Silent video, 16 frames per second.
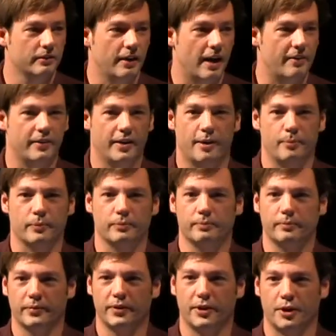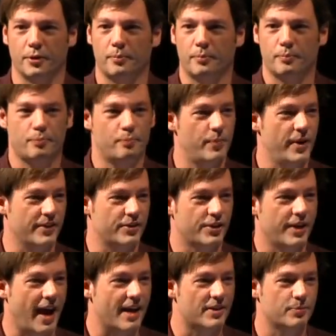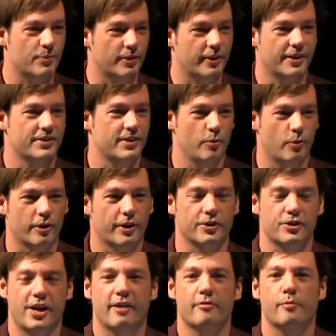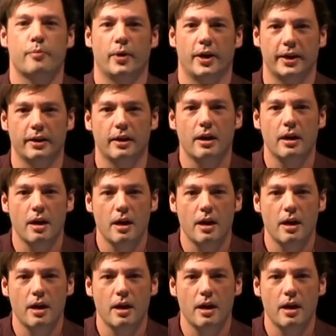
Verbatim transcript: not that I'm going to pitch Casper because I work at Jamf, but